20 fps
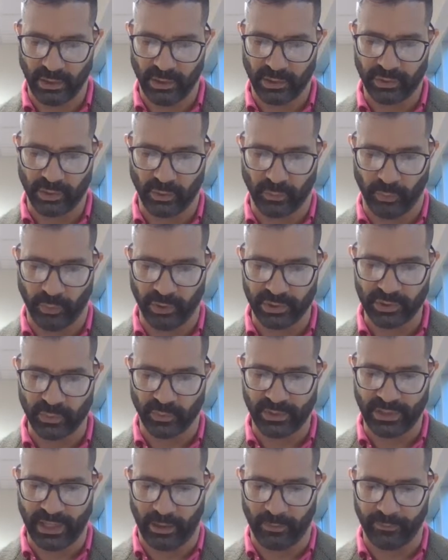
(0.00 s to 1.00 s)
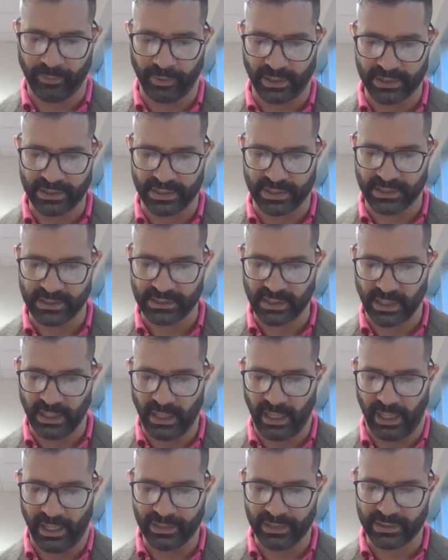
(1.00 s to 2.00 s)
The words without prejudice,
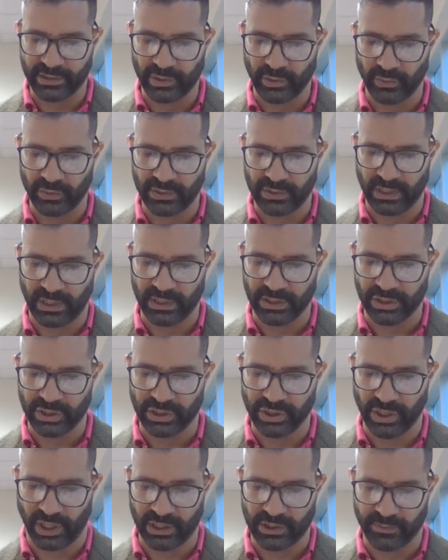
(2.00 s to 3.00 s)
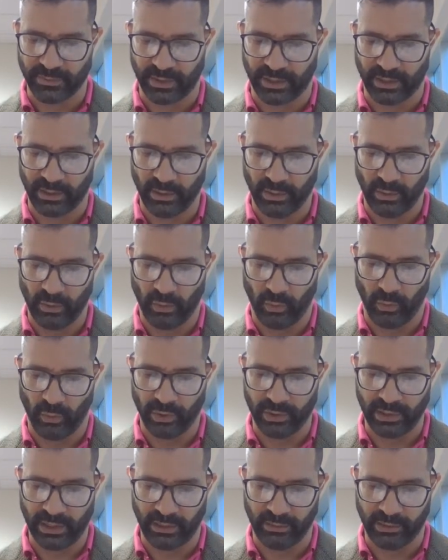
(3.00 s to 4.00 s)
as used in judgment,
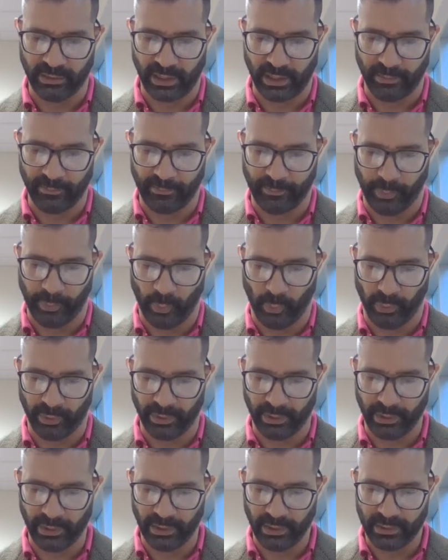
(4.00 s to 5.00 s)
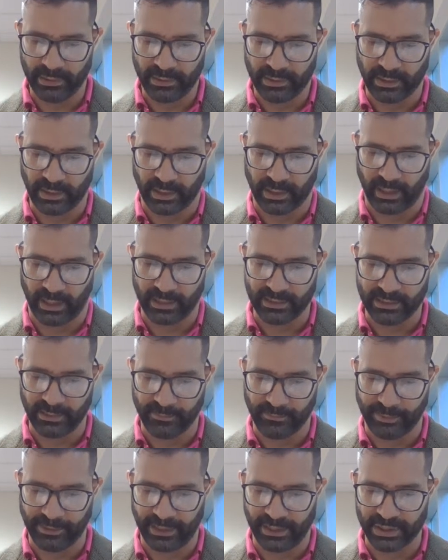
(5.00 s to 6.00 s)
ordinarily import the
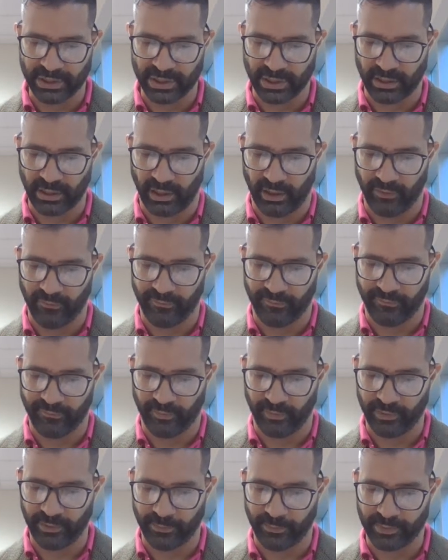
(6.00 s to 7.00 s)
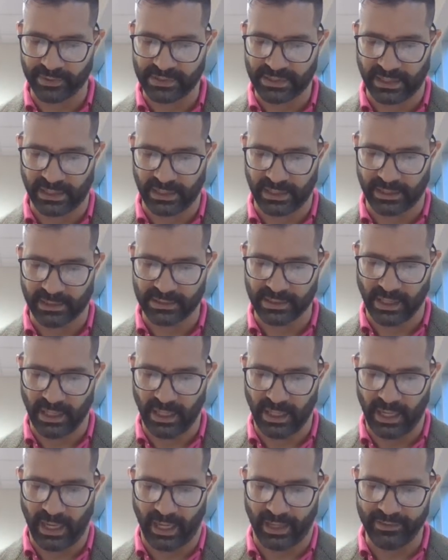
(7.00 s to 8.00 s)
contemplation of further proceedings,
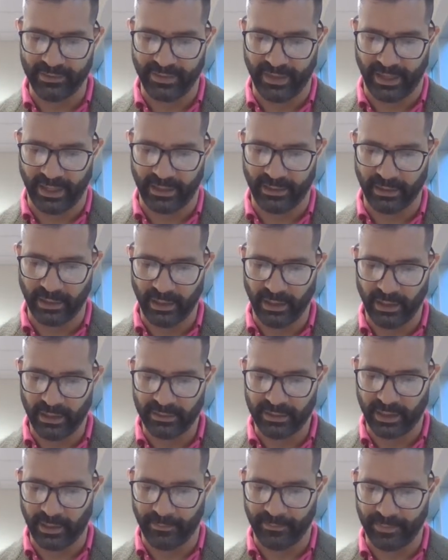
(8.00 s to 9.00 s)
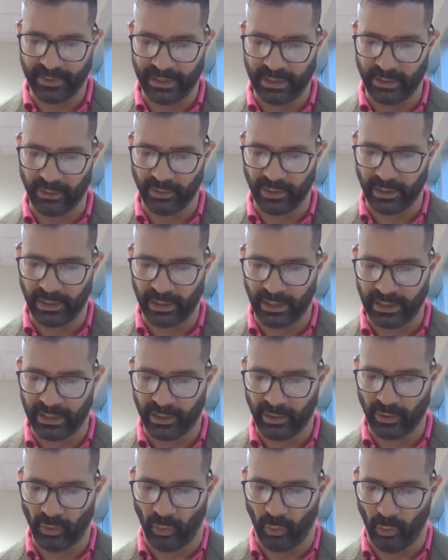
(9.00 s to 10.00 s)
and then they appear in
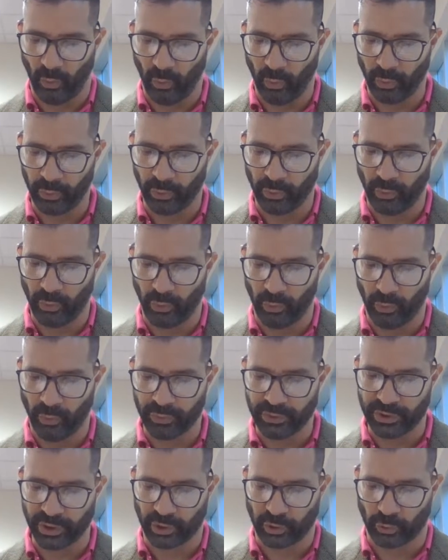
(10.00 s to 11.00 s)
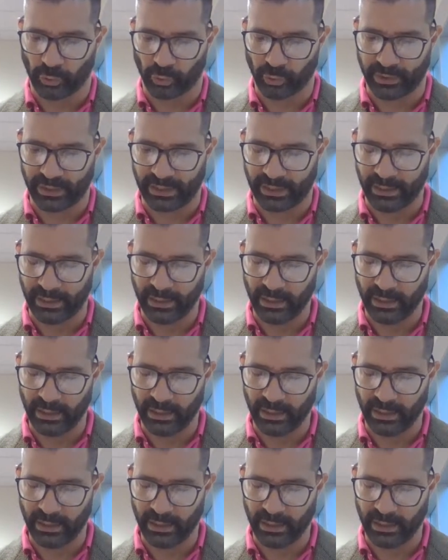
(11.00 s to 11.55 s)
an order or decree.